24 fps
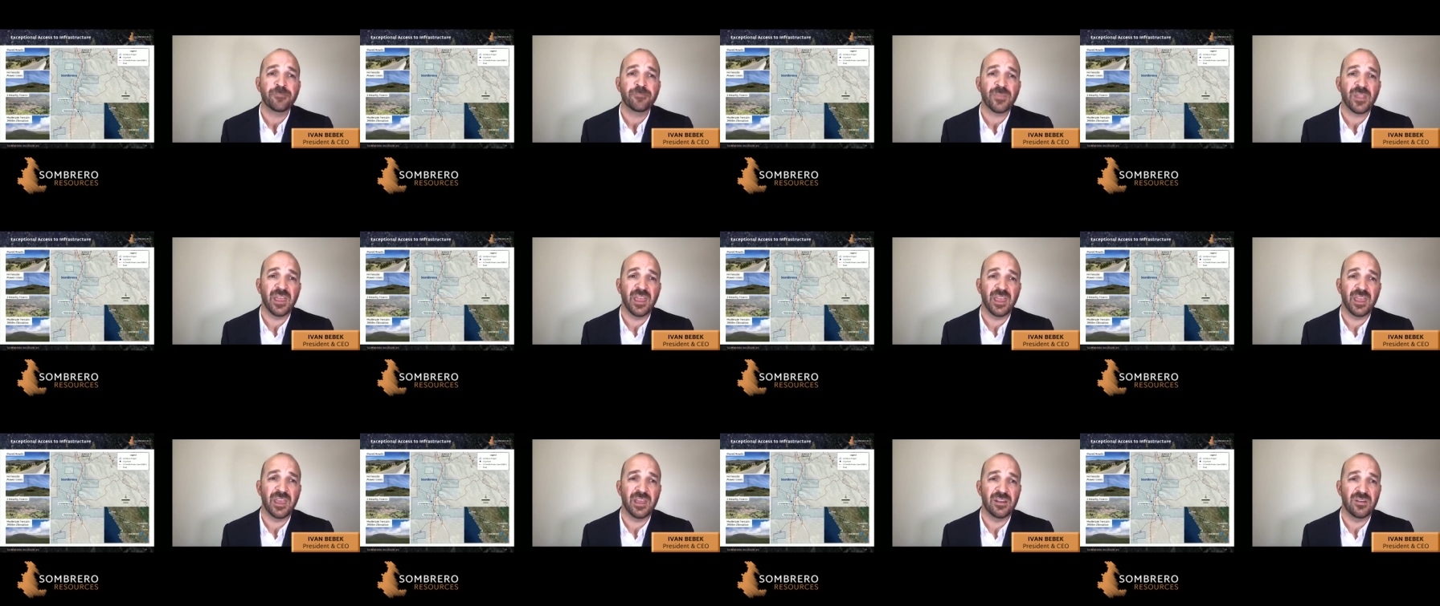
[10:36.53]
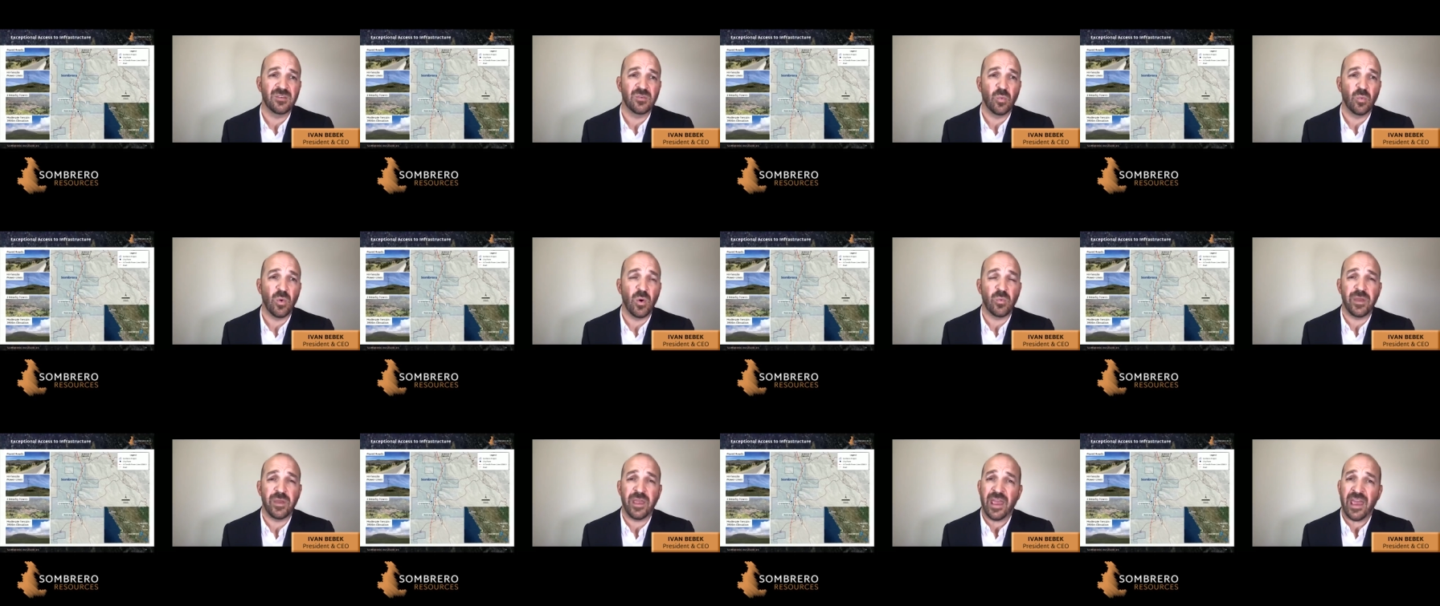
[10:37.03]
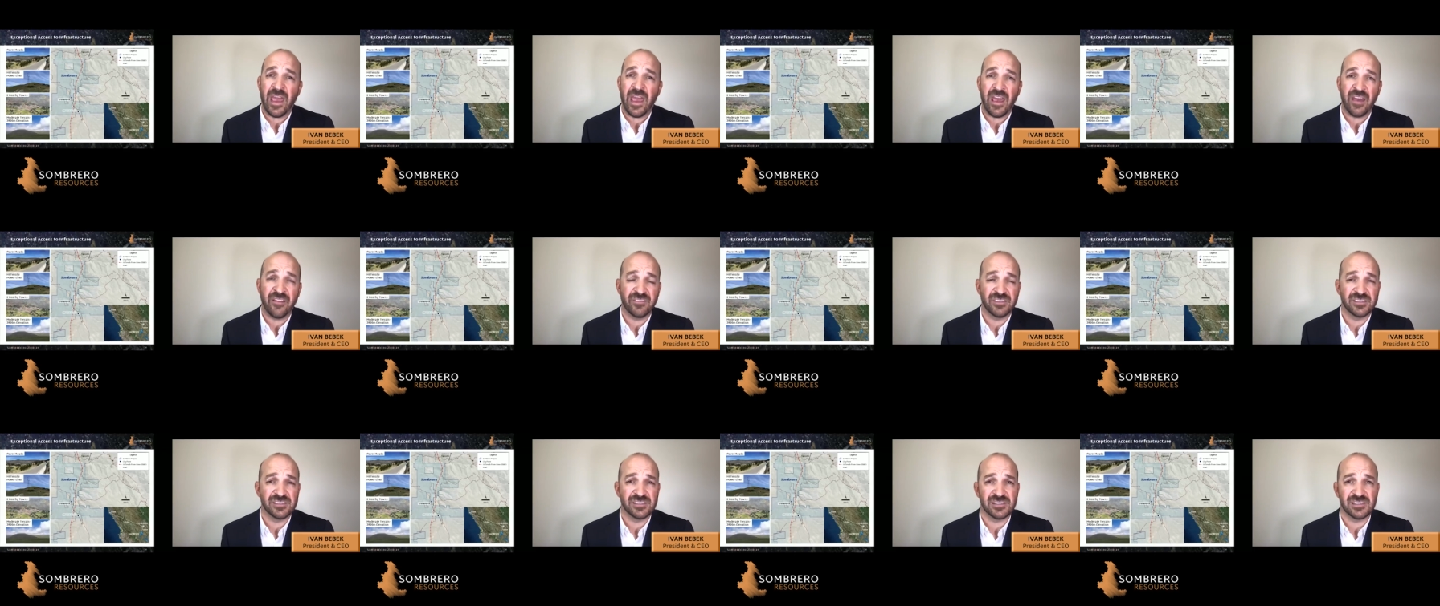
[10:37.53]
And what we
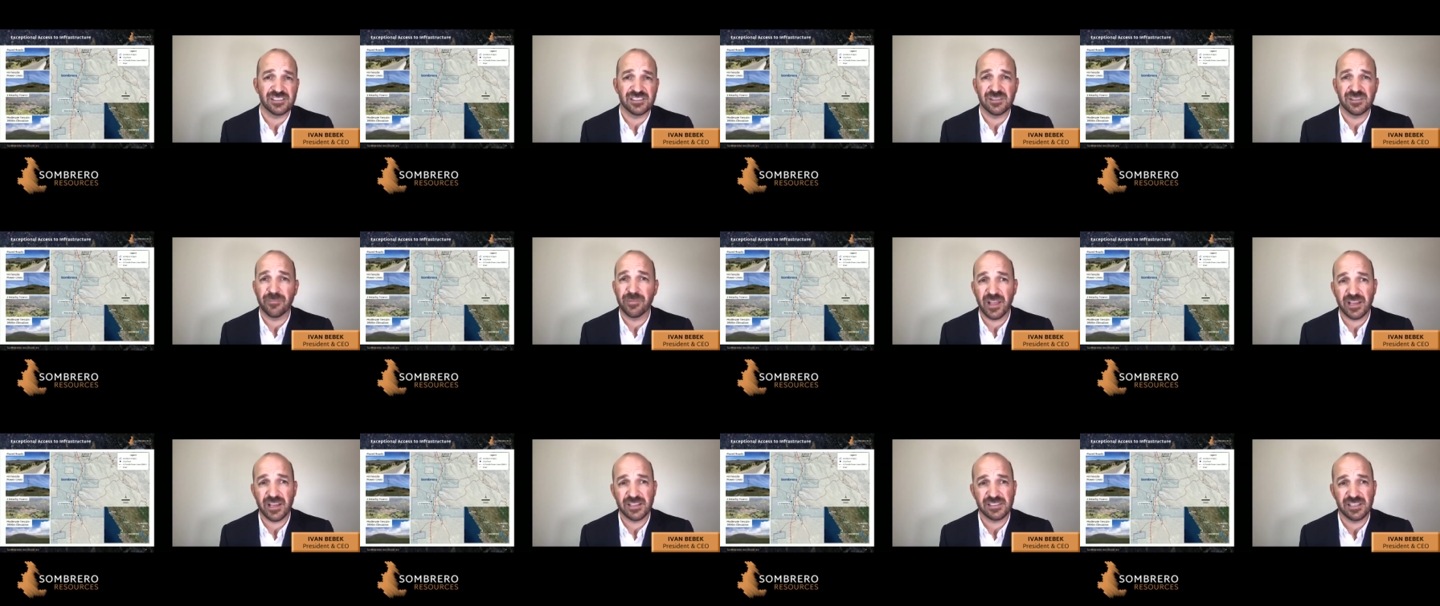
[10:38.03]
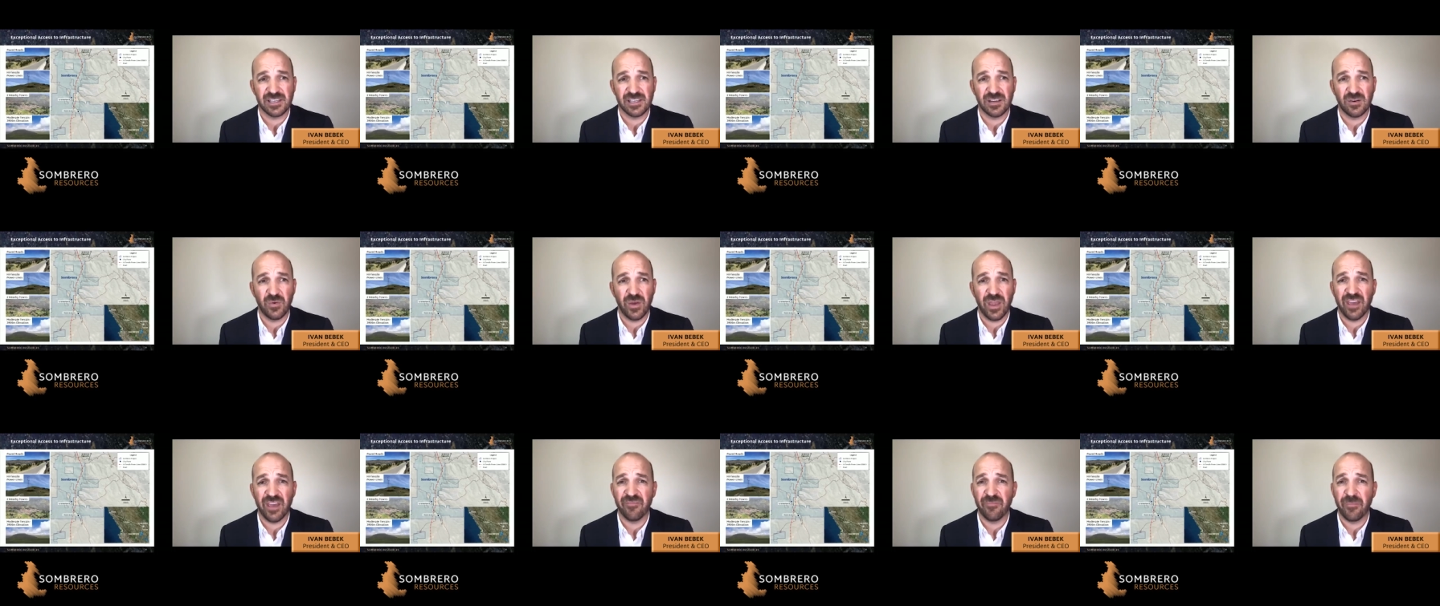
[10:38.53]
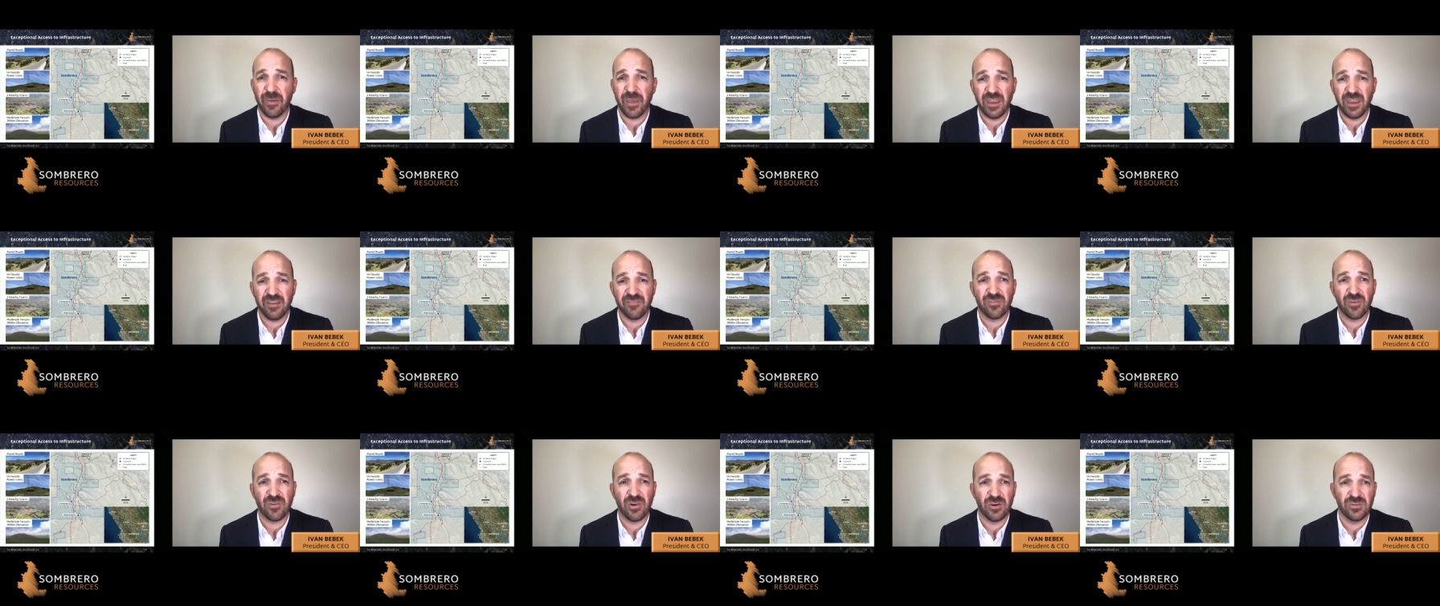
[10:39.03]
have is, is a blessing. We have
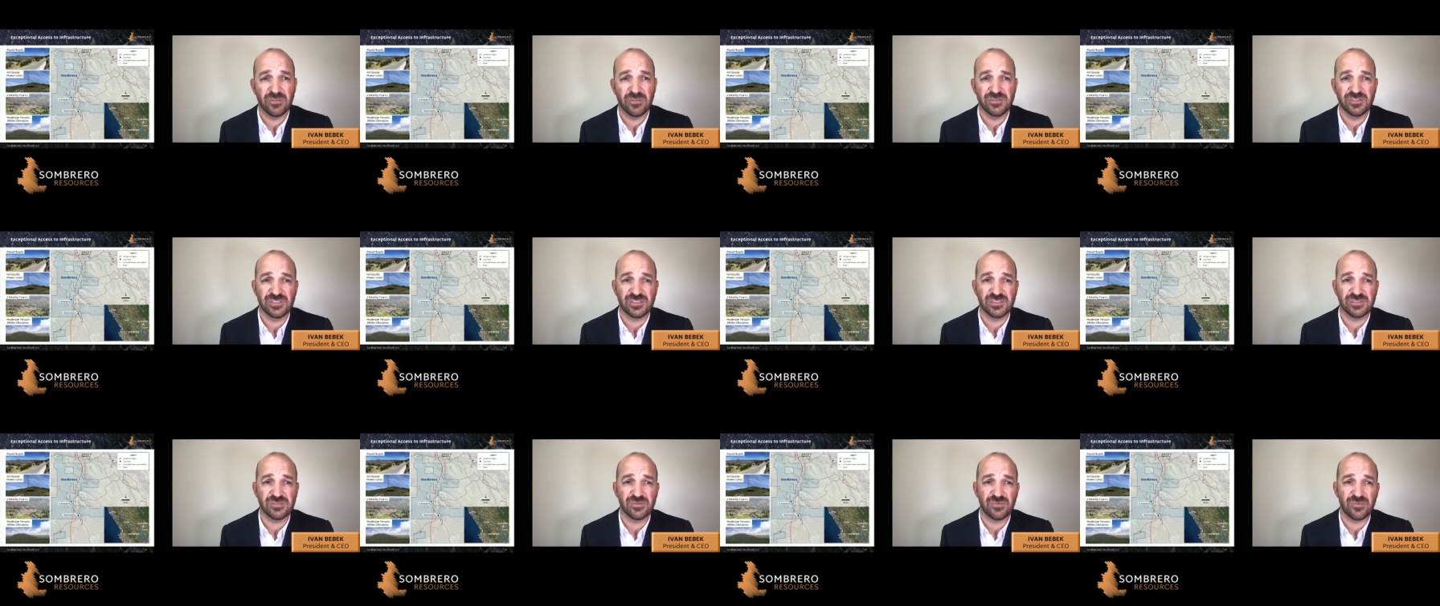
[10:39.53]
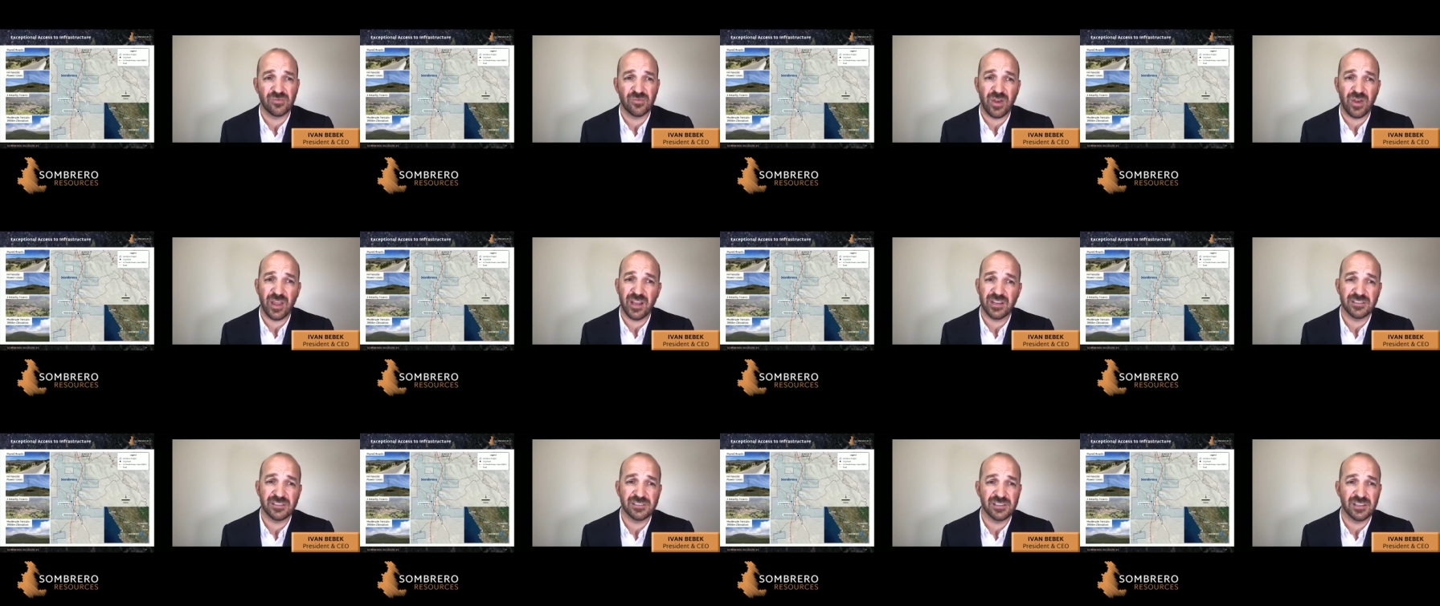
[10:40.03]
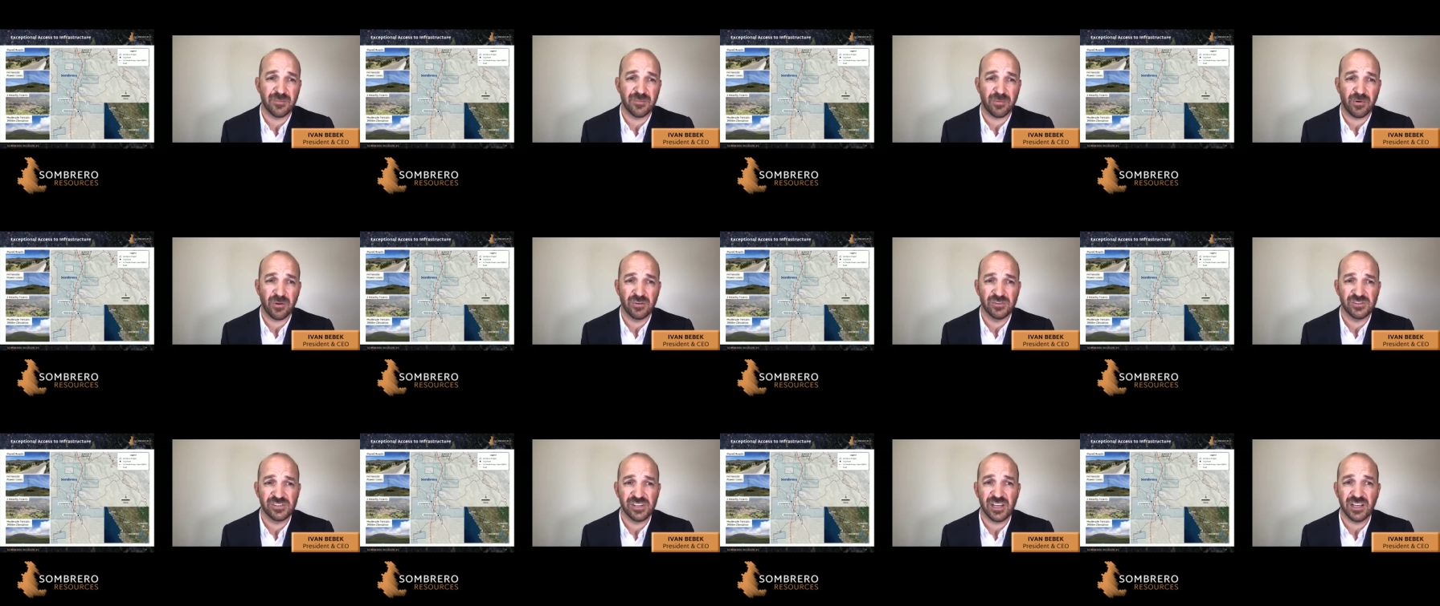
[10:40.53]
paved roads right into the
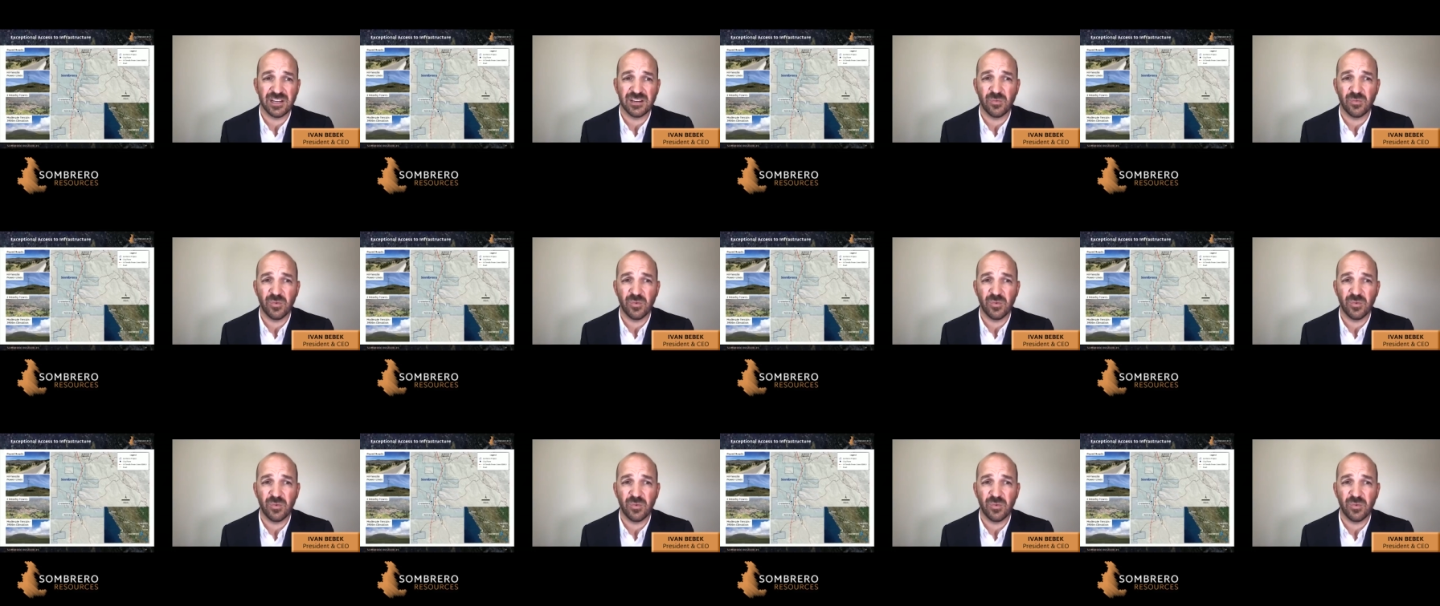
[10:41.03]
project.